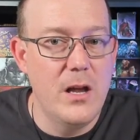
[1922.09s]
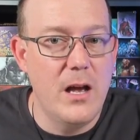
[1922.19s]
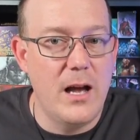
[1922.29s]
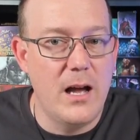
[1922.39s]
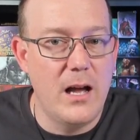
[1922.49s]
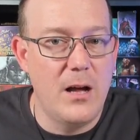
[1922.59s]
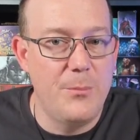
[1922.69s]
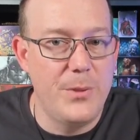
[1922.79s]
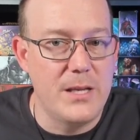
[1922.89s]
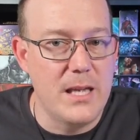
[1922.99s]

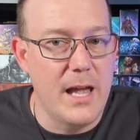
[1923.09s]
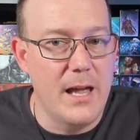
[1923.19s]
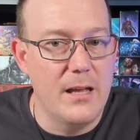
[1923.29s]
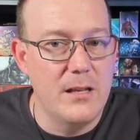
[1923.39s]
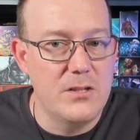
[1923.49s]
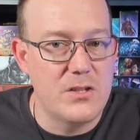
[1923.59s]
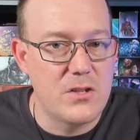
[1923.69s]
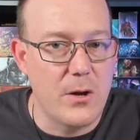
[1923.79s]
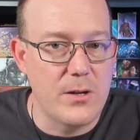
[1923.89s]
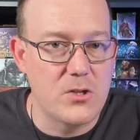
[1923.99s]
But yeah, just
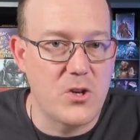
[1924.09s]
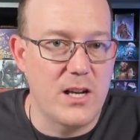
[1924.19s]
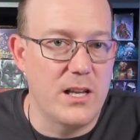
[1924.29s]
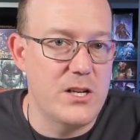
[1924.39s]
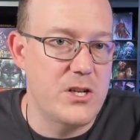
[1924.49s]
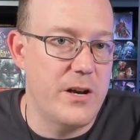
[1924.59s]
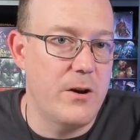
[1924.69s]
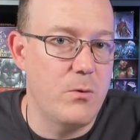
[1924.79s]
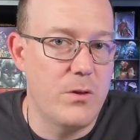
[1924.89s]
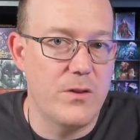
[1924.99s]
going straight legendary
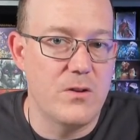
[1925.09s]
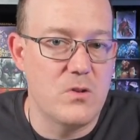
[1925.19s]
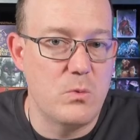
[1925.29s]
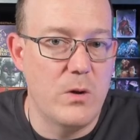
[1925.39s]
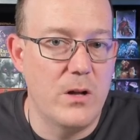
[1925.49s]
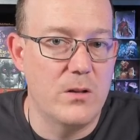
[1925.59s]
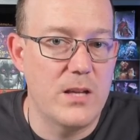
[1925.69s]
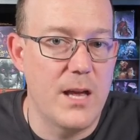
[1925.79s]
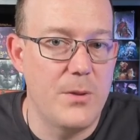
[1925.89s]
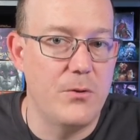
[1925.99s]
with it as well
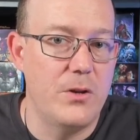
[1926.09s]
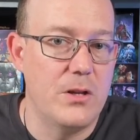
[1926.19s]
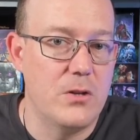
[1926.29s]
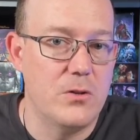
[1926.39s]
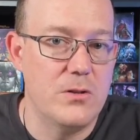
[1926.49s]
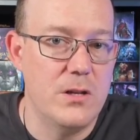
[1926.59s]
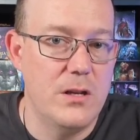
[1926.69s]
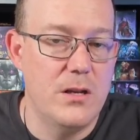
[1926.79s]
can be really good,